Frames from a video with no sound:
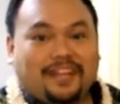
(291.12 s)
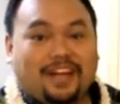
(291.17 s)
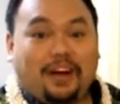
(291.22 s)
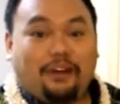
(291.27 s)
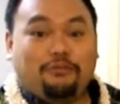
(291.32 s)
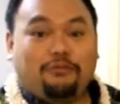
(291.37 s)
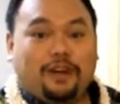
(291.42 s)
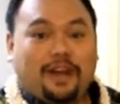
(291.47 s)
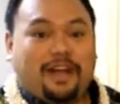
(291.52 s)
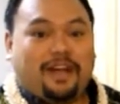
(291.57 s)

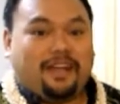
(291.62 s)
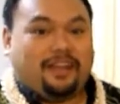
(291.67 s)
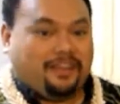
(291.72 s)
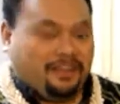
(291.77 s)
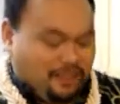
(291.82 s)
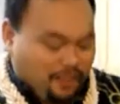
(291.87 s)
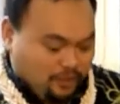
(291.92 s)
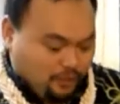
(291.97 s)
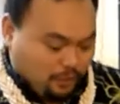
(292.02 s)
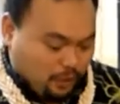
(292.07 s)
Alright,
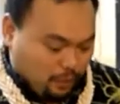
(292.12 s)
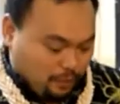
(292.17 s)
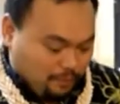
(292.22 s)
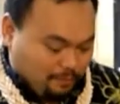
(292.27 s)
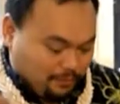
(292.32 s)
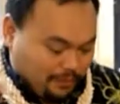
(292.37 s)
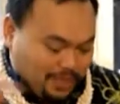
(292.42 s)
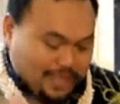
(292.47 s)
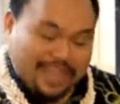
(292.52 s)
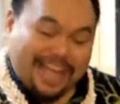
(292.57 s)
so
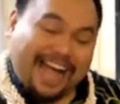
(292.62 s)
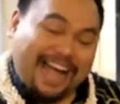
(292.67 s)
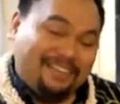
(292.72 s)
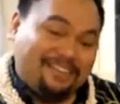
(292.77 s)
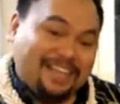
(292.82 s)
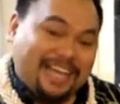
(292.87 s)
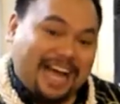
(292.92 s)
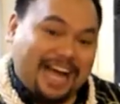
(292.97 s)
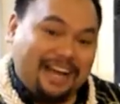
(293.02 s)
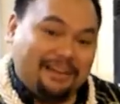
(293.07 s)

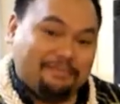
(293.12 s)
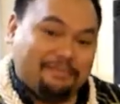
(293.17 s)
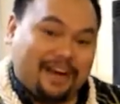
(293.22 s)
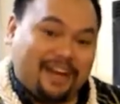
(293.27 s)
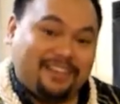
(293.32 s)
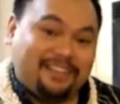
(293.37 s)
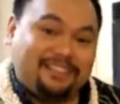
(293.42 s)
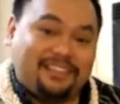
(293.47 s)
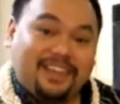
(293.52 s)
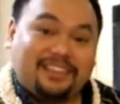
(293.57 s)
I've got
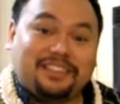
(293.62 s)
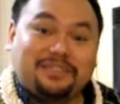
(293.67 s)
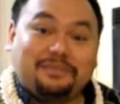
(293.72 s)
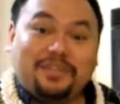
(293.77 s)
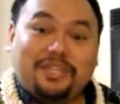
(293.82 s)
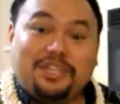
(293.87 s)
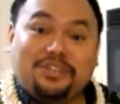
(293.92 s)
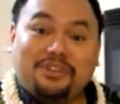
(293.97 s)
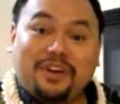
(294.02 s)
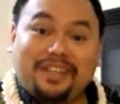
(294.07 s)
my
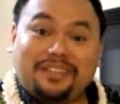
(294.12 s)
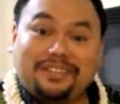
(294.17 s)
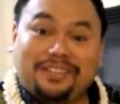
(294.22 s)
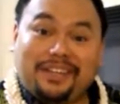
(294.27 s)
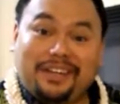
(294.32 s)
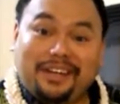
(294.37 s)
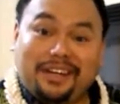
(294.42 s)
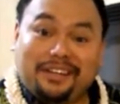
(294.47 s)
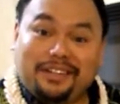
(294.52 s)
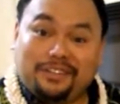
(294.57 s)
sesame dressing
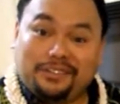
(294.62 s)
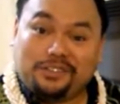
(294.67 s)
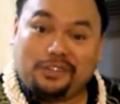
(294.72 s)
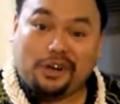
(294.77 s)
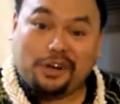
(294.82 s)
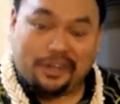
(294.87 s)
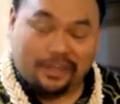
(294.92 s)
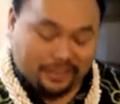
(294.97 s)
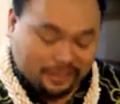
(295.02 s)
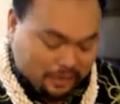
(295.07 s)

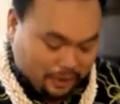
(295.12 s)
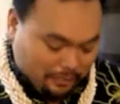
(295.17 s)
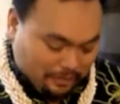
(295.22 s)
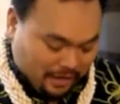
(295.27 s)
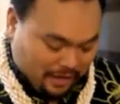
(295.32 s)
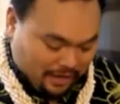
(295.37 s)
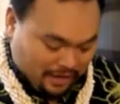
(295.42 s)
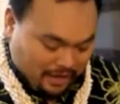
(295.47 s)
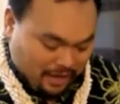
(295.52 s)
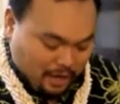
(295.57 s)
started a little
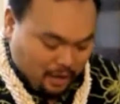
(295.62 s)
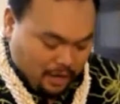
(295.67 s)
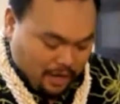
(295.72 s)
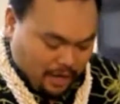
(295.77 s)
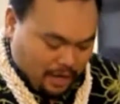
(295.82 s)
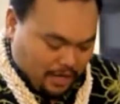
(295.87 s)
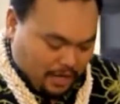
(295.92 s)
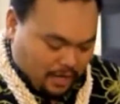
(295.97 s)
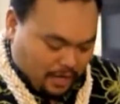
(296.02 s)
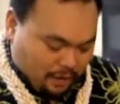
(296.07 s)
bit.
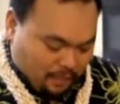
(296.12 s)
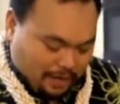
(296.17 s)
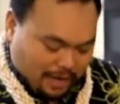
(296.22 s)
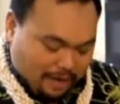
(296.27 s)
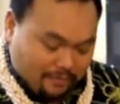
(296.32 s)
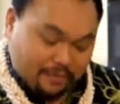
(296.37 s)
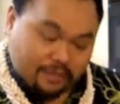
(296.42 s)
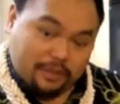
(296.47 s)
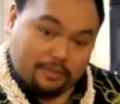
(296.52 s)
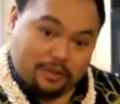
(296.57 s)
In here we
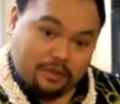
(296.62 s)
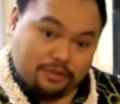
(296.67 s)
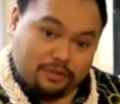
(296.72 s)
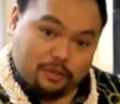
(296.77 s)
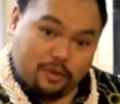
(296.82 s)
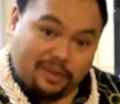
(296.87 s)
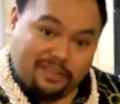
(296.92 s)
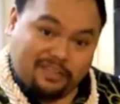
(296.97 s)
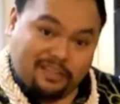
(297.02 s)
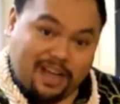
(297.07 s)
have a little bit of
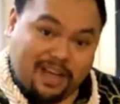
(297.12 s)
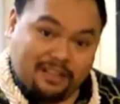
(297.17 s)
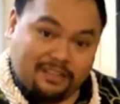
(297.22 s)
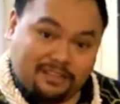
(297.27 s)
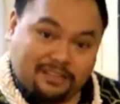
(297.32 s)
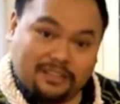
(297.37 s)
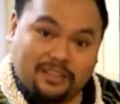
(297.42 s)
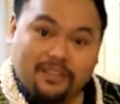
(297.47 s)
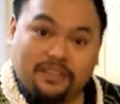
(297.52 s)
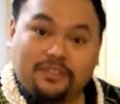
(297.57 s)
soy
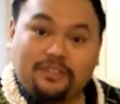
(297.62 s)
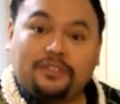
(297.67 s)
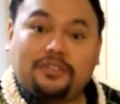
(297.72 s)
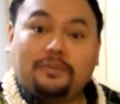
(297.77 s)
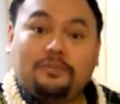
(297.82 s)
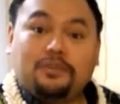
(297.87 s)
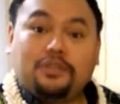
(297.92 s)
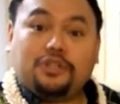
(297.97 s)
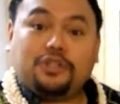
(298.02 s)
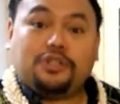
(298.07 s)
sauce,
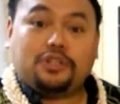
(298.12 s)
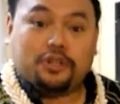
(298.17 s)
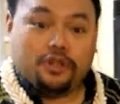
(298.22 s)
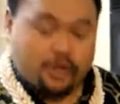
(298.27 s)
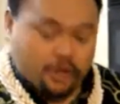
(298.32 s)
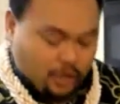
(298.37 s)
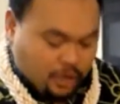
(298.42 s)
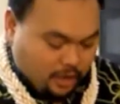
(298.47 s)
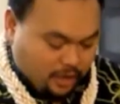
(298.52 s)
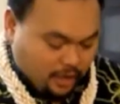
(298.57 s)
some
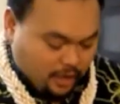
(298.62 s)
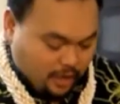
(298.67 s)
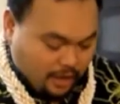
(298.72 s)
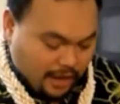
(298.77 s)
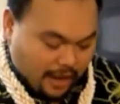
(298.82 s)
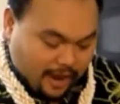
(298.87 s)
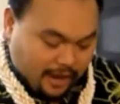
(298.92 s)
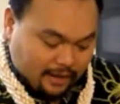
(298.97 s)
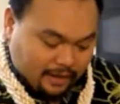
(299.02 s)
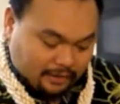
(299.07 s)
sugar,
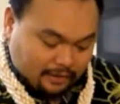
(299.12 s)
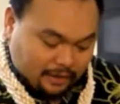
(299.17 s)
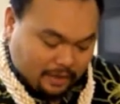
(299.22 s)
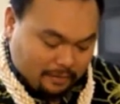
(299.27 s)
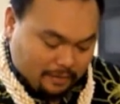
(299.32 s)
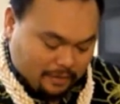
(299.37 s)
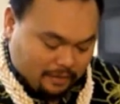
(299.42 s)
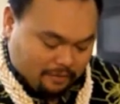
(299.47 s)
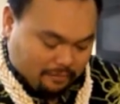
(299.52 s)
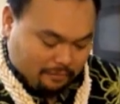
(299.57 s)
and a little
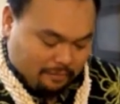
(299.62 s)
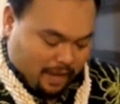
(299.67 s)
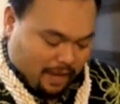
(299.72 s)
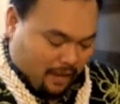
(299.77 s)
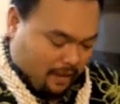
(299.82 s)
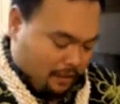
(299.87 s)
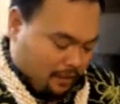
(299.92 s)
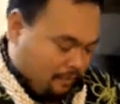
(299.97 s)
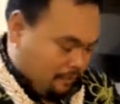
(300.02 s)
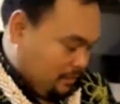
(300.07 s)
bit of
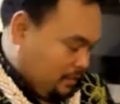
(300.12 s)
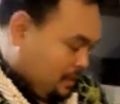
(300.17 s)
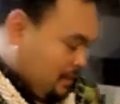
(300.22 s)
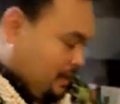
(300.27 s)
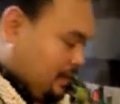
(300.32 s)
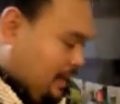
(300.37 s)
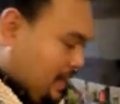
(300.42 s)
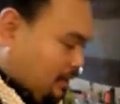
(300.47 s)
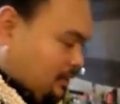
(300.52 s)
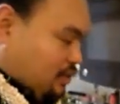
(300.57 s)
mayo.
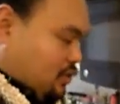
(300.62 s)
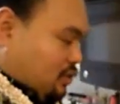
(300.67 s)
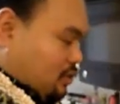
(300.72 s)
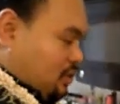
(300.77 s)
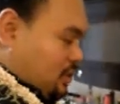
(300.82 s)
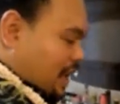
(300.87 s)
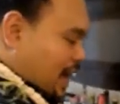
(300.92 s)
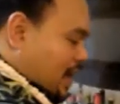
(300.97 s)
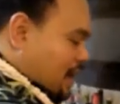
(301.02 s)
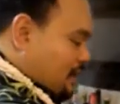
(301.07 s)
Now to
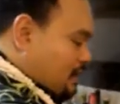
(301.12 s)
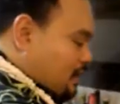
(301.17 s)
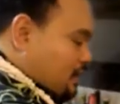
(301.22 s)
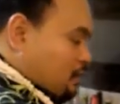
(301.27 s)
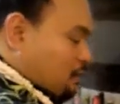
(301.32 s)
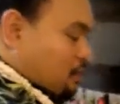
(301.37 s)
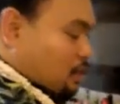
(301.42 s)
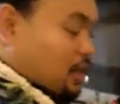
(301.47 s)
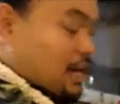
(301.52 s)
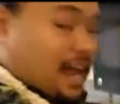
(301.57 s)
that,
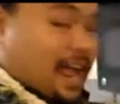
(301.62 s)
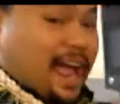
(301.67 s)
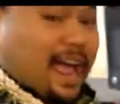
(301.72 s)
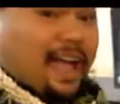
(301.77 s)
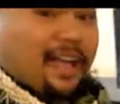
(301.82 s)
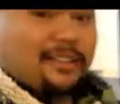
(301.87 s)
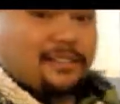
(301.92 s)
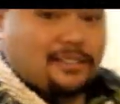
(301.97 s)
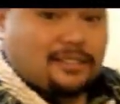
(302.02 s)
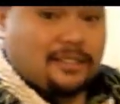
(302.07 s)
we're going to
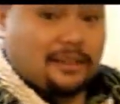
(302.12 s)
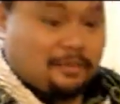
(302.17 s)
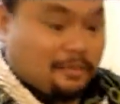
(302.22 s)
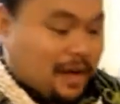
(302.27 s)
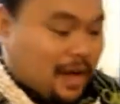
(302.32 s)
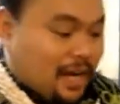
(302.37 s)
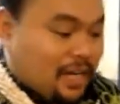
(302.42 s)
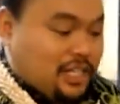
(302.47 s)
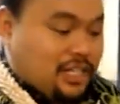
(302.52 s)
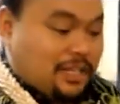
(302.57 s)
add some
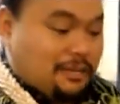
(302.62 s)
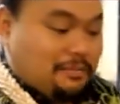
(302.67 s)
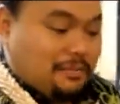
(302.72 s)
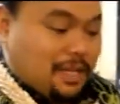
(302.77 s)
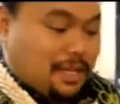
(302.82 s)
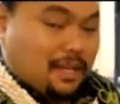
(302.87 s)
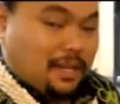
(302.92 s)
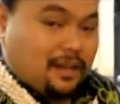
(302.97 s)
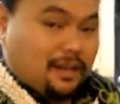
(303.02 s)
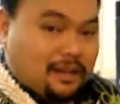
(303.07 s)
aji
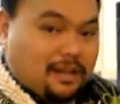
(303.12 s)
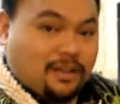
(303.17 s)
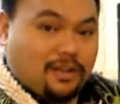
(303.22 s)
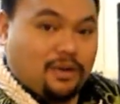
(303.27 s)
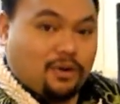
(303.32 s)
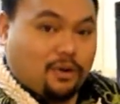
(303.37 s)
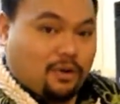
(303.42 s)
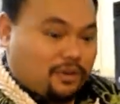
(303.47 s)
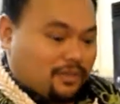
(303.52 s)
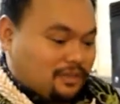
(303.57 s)
mirin,
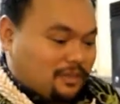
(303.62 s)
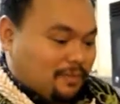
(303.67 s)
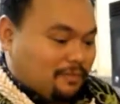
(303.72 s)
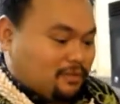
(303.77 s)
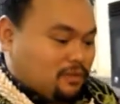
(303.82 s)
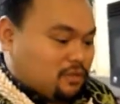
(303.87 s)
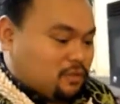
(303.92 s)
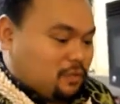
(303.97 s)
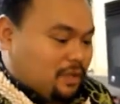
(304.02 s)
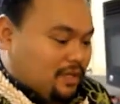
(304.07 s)
or some
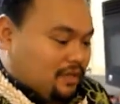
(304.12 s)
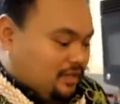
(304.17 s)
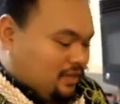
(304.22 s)
sweet